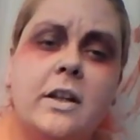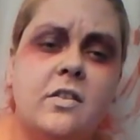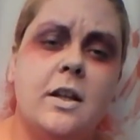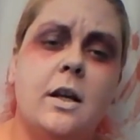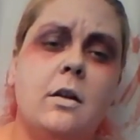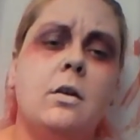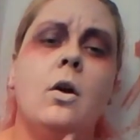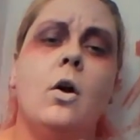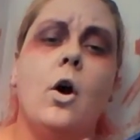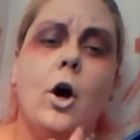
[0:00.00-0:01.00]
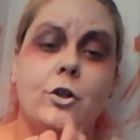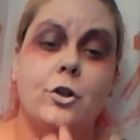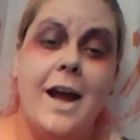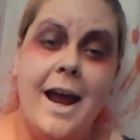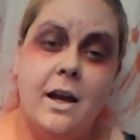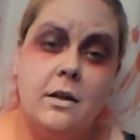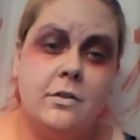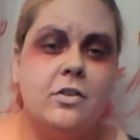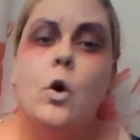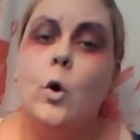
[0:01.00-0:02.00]
skin on your
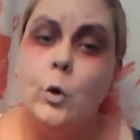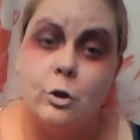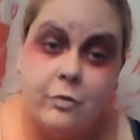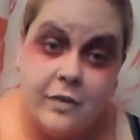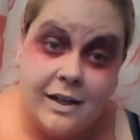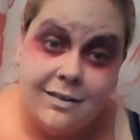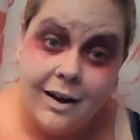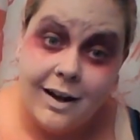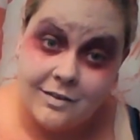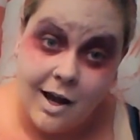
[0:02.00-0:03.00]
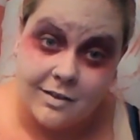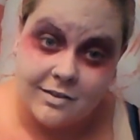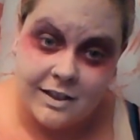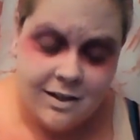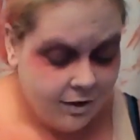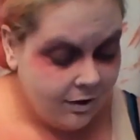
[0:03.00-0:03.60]
hands or your feet as Oxy,